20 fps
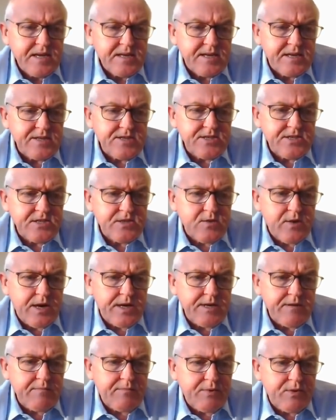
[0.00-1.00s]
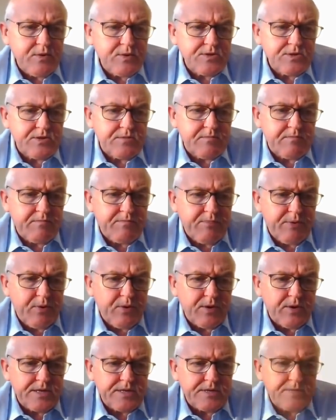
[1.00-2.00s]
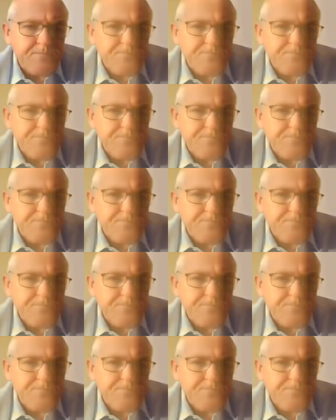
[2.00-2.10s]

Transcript: Now this is quite an important point.